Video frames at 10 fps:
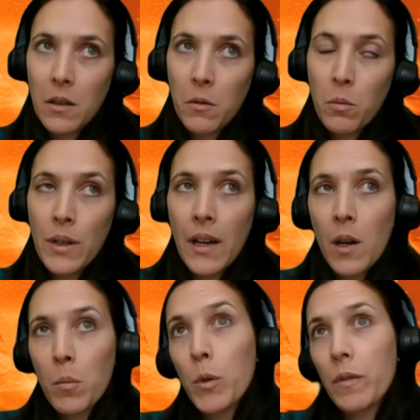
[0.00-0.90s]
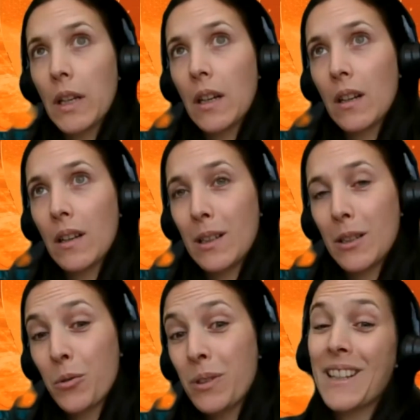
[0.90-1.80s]
we are moving
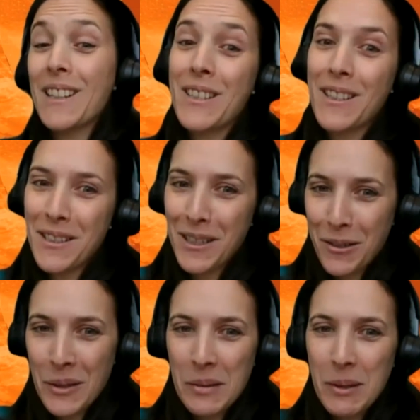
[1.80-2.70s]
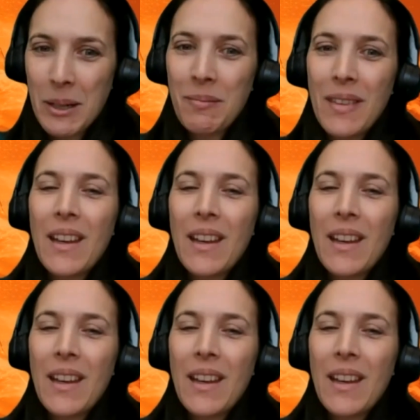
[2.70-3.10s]
to the agentic era,